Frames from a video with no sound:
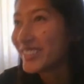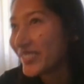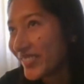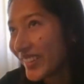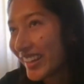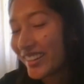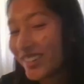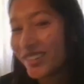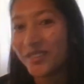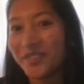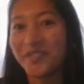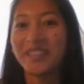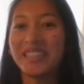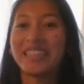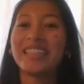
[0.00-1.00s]
medal,
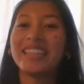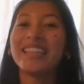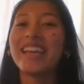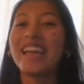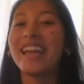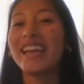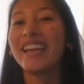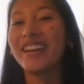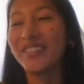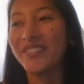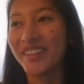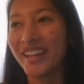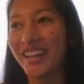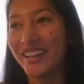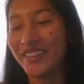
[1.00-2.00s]
winning
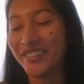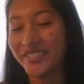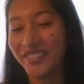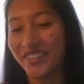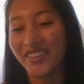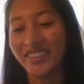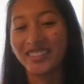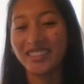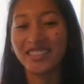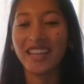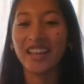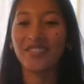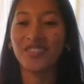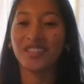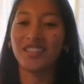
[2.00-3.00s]
AFF. Honestly,
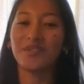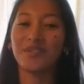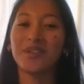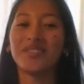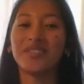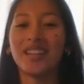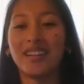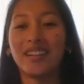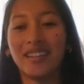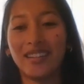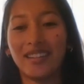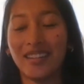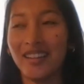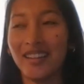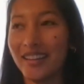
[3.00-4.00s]
everything we've
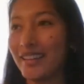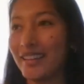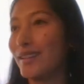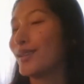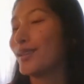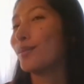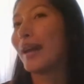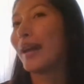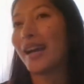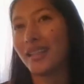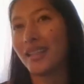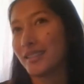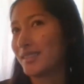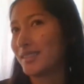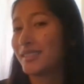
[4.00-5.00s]
done in the
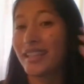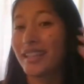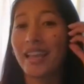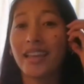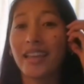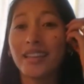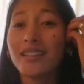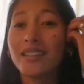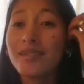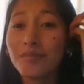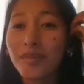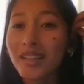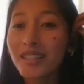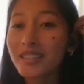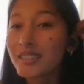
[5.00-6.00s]
past 8
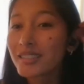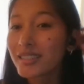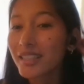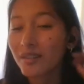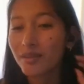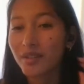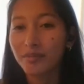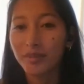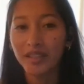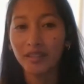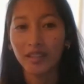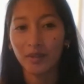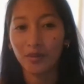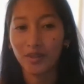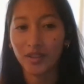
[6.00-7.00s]
months that we've been
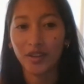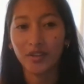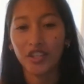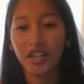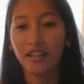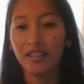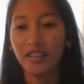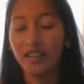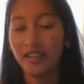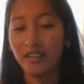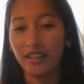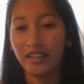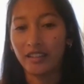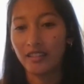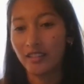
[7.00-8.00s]
like with Coach Allen and like
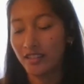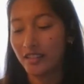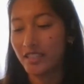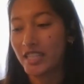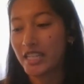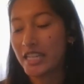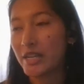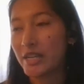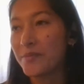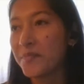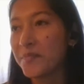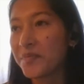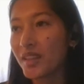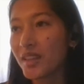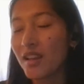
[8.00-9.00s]
the team.
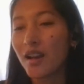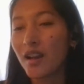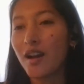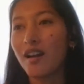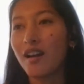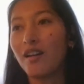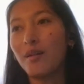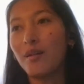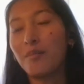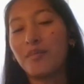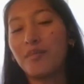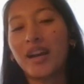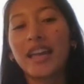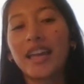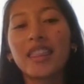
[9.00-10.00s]

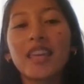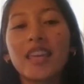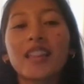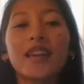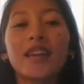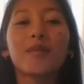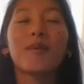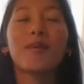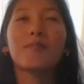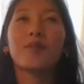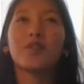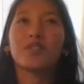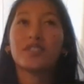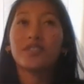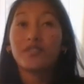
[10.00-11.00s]
But I think like my
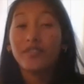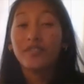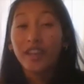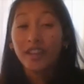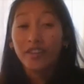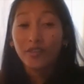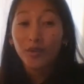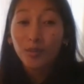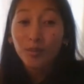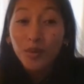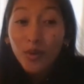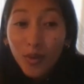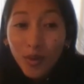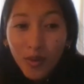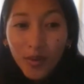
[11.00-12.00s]
most
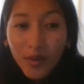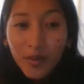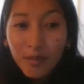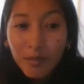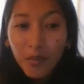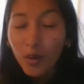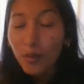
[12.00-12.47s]
favorable or